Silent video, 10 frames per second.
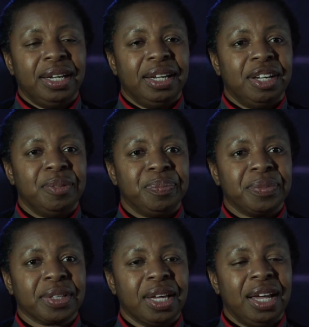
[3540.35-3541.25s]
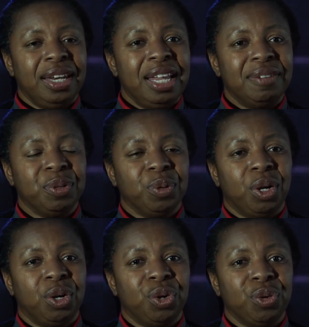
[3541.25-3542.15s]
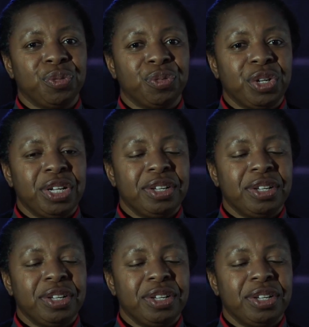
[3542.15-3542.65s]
um, a level of